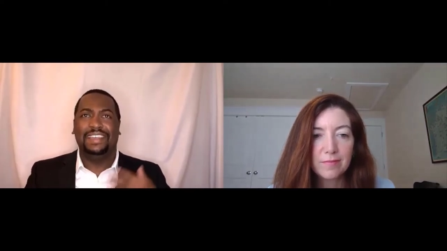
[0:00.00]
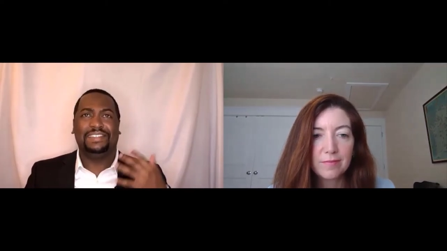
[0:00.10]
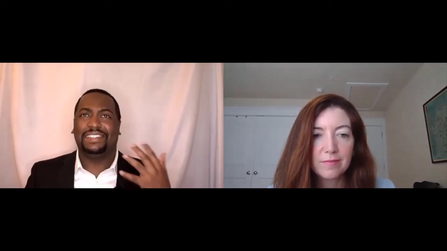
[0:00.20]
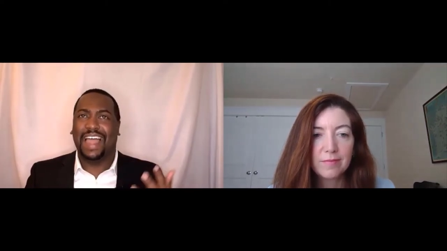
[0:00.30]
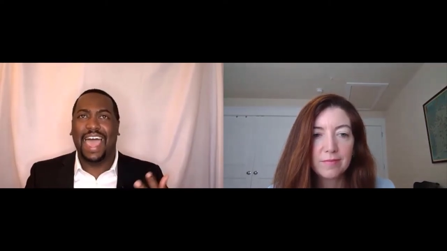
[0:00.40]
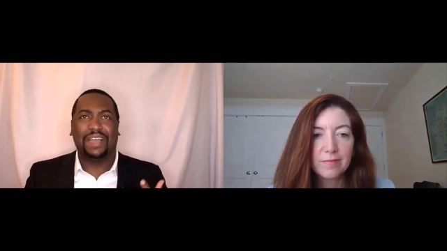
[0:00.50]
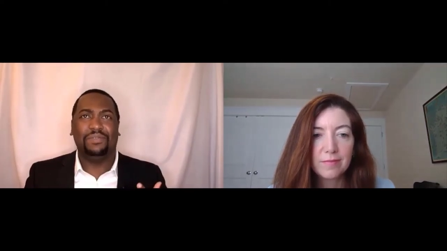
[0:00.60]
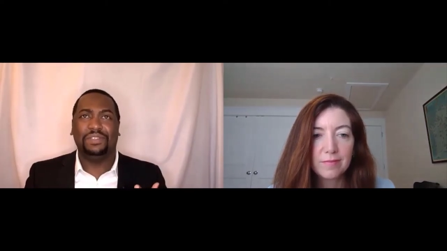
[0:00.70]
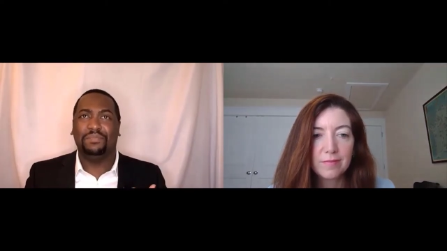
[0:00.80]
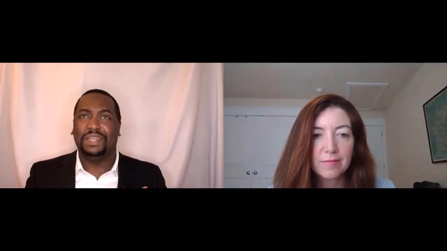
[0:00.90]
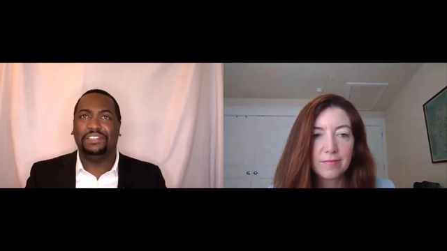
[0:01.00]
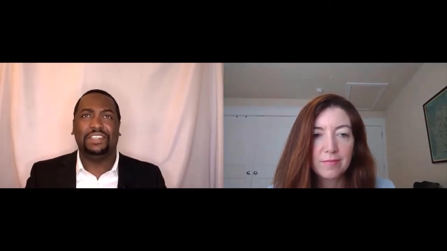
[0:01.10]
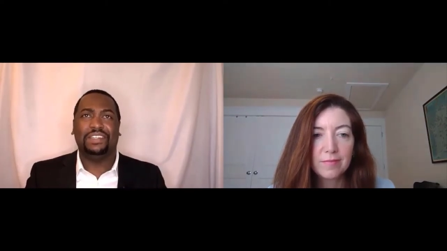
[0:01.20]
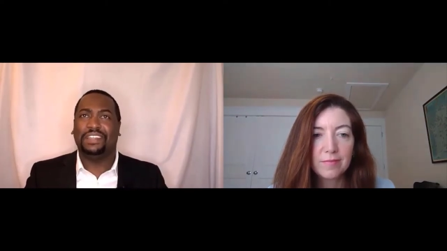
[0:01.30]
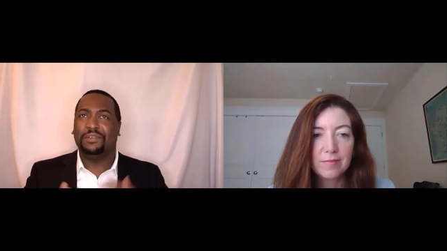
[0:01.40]
Speaker 1: Slack was
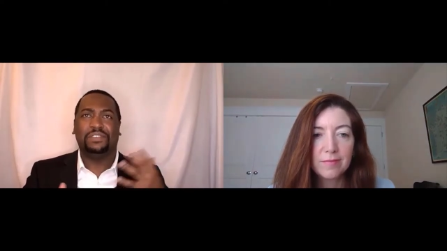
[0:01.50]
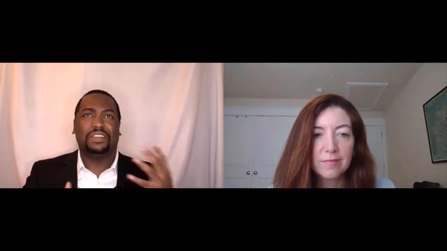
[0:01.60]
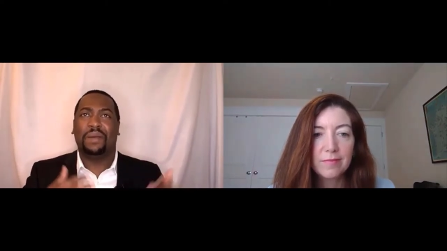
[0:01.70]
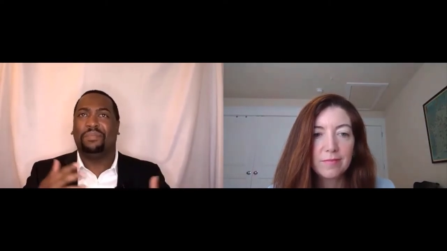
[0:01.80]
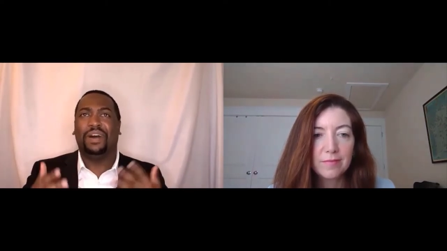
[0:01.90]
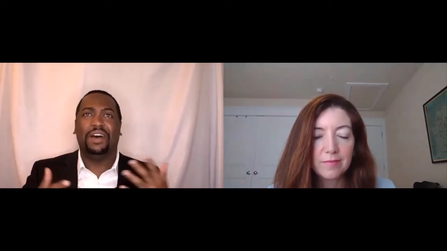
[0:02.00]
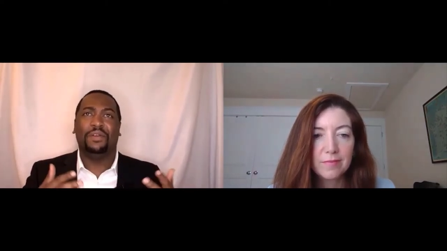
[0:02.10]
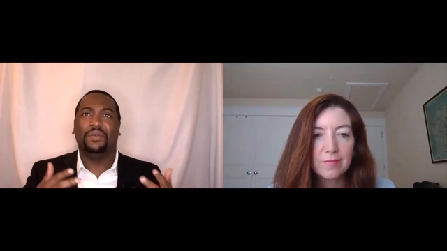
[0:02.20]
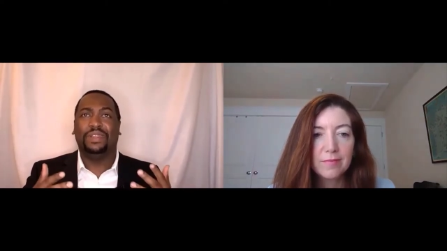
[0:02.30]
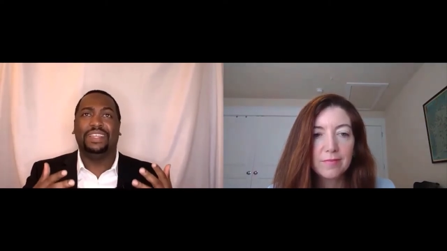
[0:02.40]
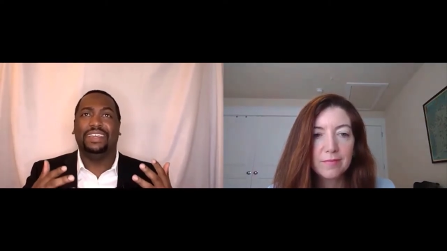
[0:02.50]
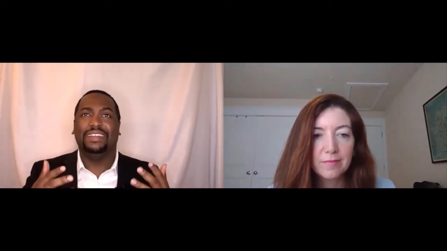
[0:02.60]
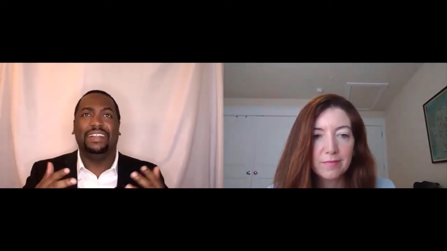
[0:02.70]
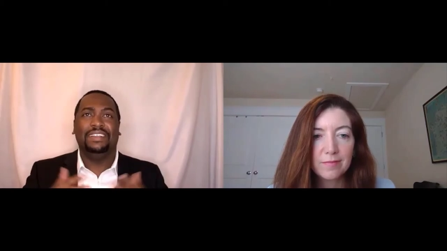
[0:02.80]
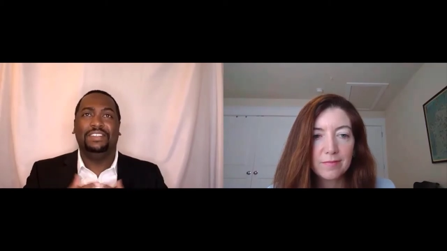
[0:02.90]
mentioned, like there was a couple other
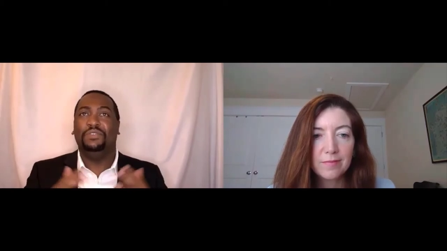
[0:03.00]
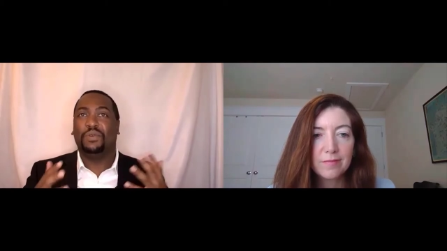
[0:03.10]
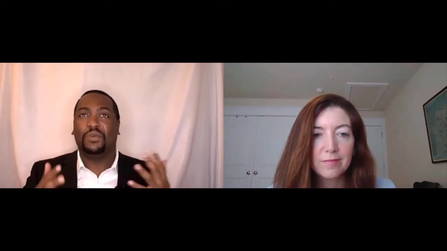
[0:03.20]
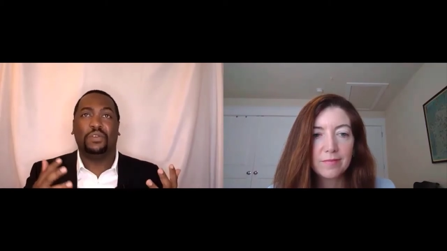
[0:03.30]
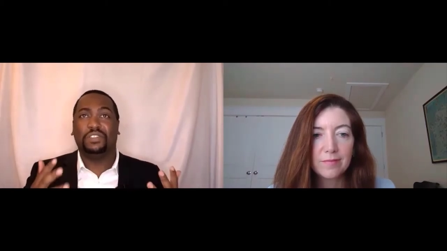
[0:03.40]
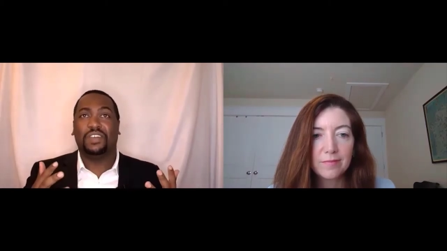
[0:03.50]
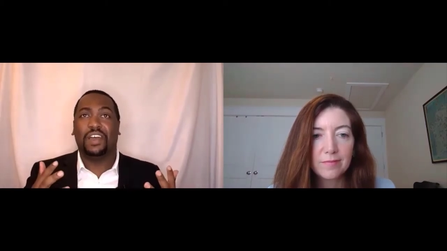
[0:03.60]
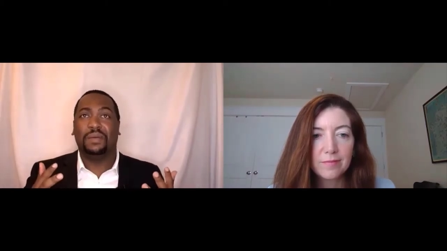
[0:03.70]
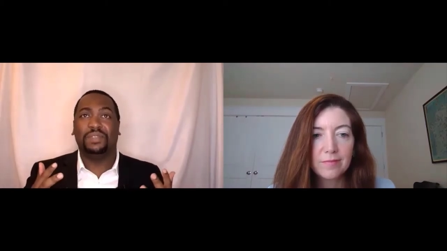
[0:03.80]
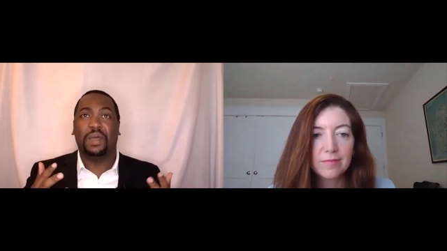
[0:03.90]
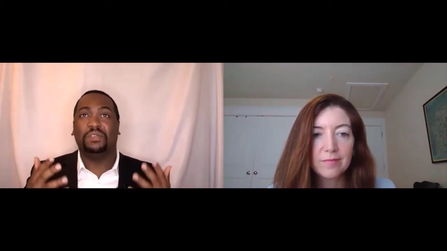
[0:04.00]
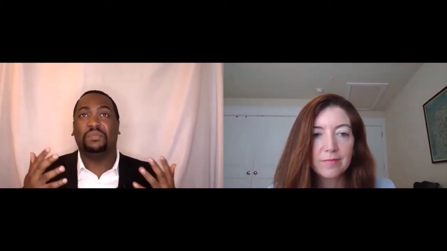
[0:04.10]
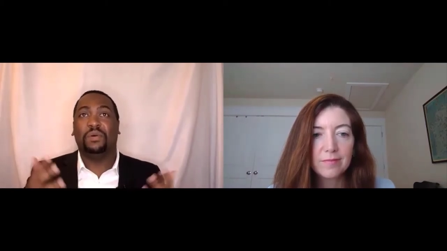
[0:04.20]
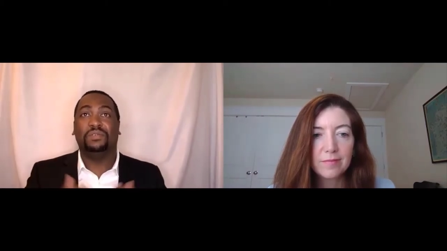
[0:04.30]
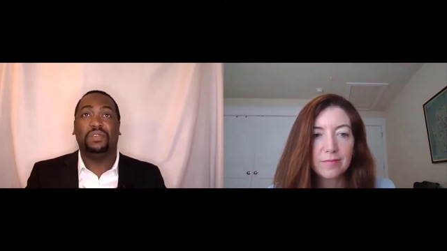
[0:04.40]
really unicorn startups that were
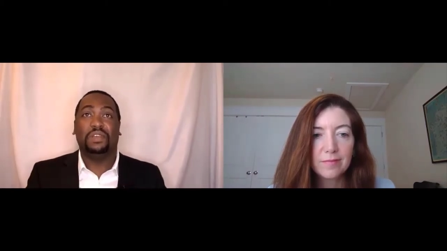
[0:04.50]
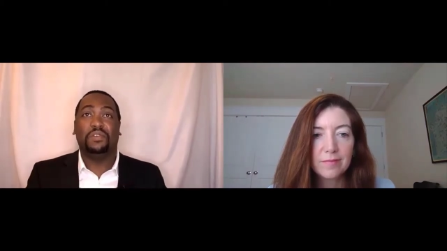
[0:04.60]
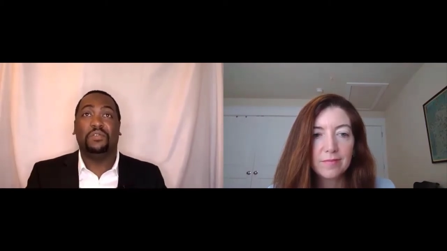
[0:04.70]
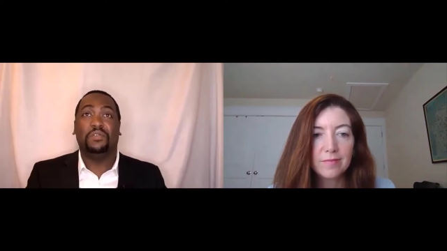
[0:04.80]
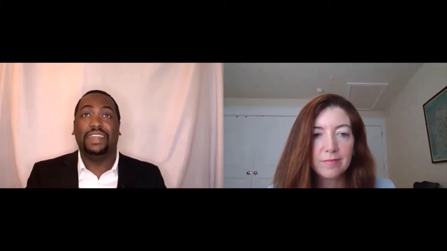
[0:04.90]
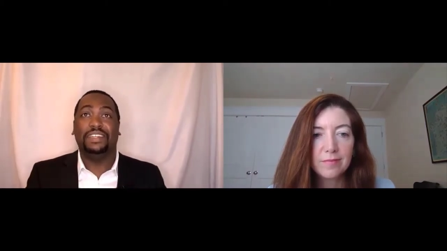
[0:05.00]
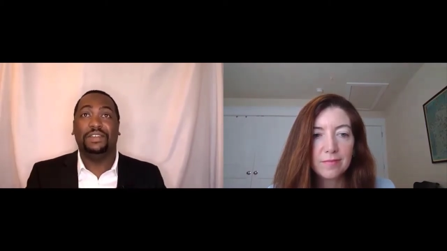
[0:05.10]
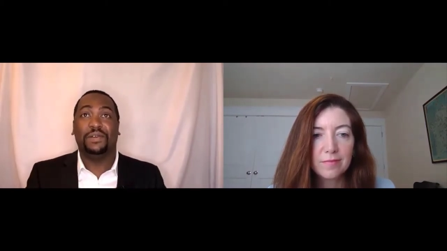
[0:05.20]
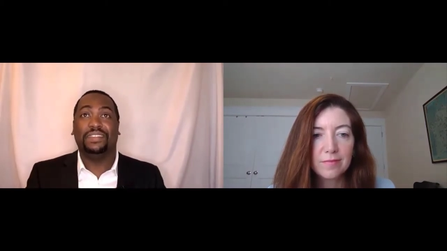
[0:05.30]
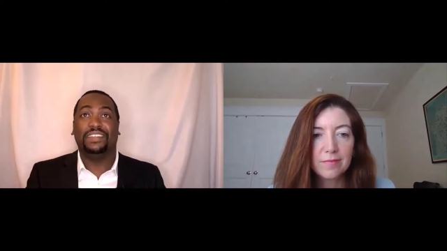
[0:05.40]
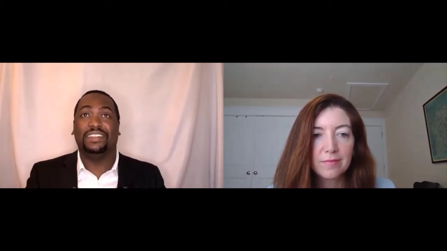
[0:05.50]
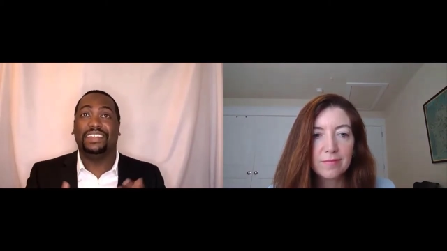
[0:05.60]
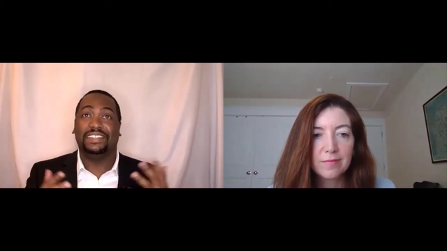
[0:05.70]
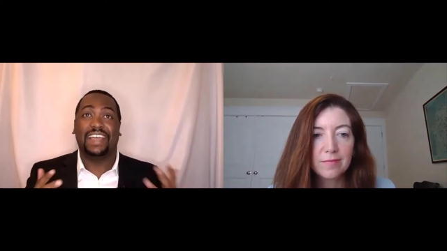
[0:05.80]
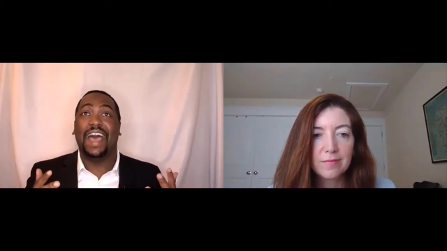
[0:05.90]
supposedly created during this,
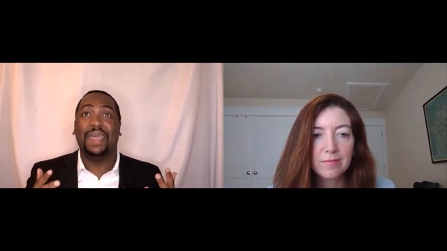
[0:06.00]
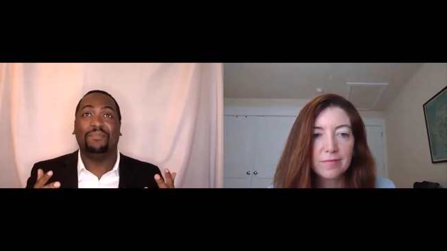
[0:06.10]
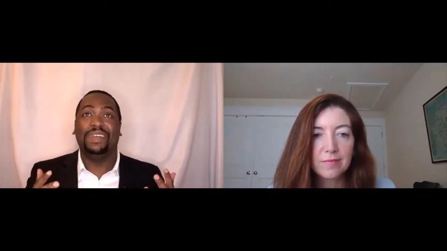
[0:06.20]
this time.